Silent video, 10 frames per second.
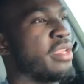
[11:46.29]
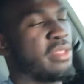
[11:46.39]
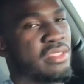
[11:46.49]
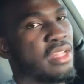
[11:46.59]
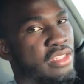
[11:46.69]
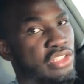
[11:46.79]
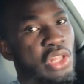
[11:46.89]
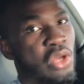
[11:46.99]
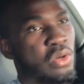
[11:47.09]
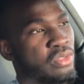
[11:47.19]
I mean, it's
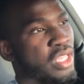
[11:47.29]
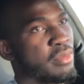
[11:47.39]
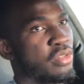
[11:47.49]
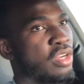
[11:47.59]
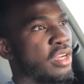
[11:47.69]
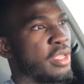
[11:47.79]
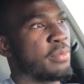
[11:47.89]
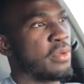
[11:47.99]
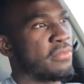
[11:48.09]
not slow, don't get me wrong.